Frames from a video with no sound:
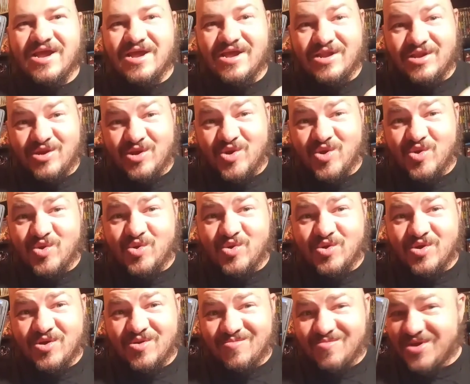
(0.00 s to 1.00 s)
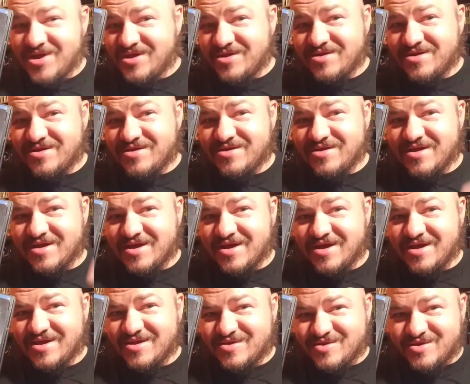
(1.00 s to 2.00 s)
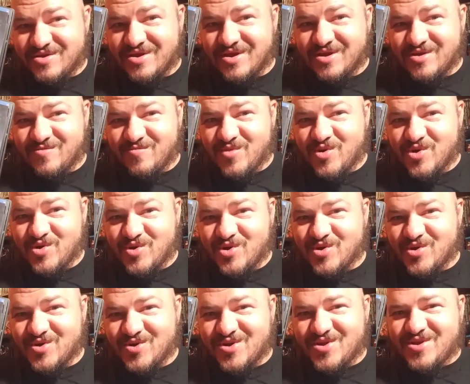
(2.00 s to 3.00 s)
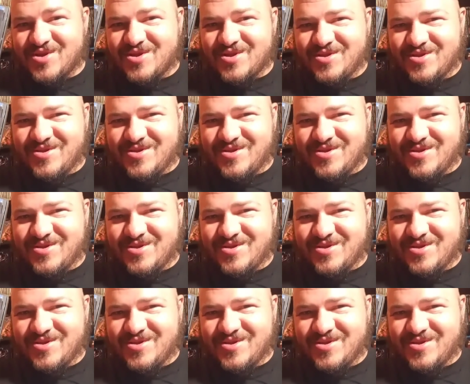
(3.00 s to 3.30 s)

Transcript: and who committed said murders.